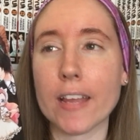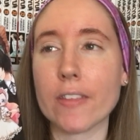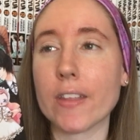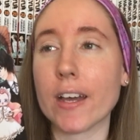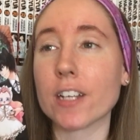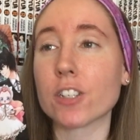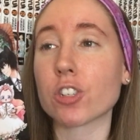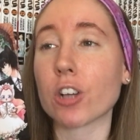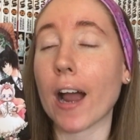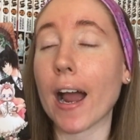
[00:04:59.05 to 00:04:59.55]
and
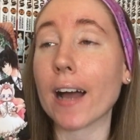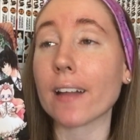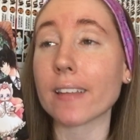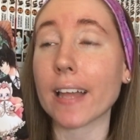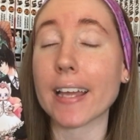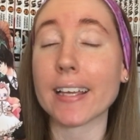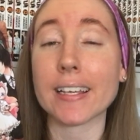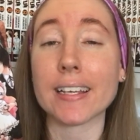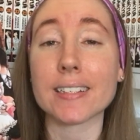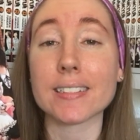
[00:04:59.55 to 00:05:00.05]
that
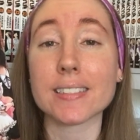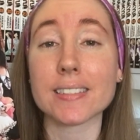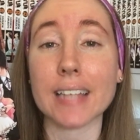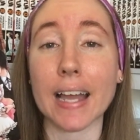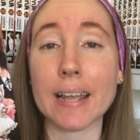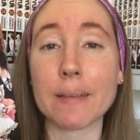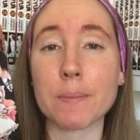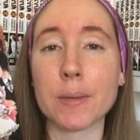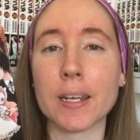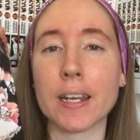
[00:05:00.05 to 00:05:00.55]
childlike
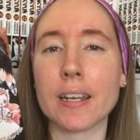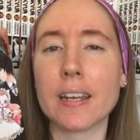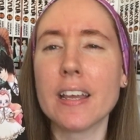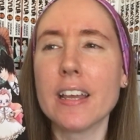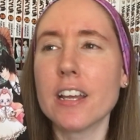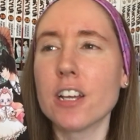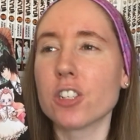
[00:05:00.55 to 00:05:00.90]
excitement and